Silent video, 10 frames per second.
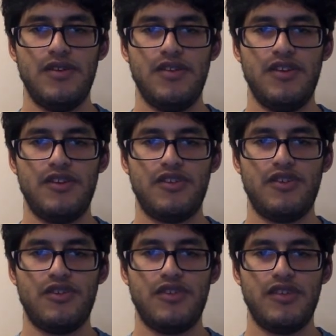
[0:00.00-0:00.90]
There are
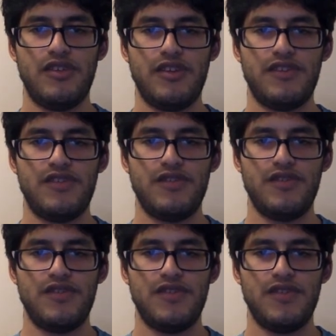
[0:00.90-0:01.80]
currently
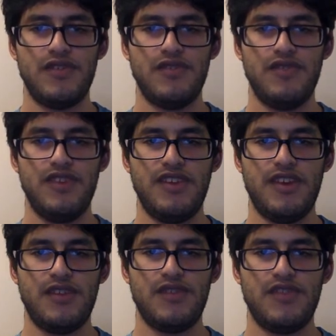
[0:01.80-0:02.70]
lawsuits,
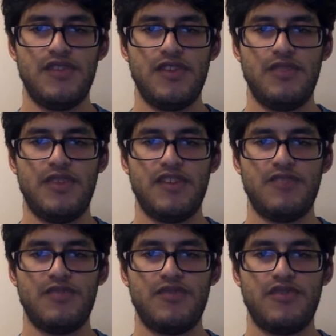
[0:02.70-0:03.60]
recounts, and
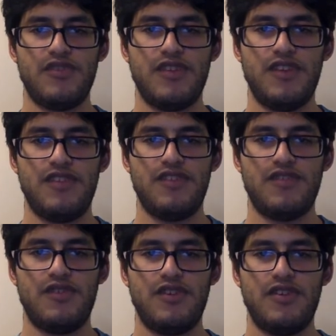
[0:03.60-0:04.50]
possible court cases
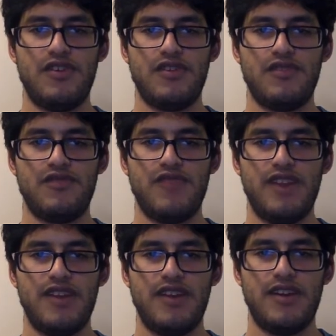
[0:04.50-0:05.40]
going on right
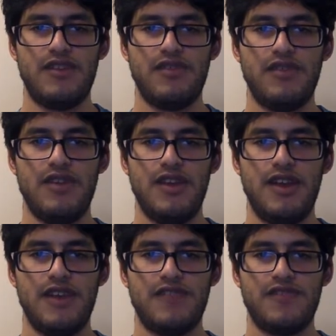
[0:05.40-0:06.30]
now
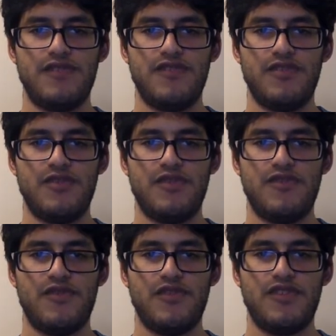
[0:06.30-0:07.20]
as of November
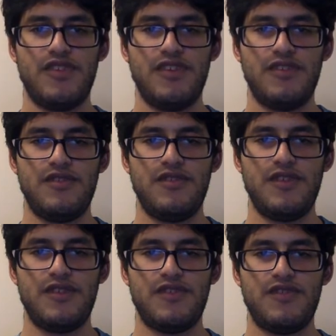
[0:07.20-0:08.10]
14th,
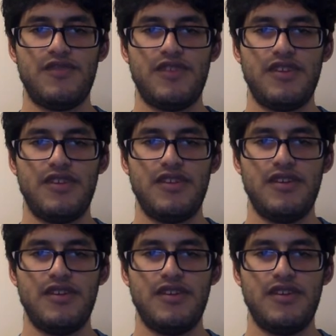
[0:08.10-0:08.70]
2020.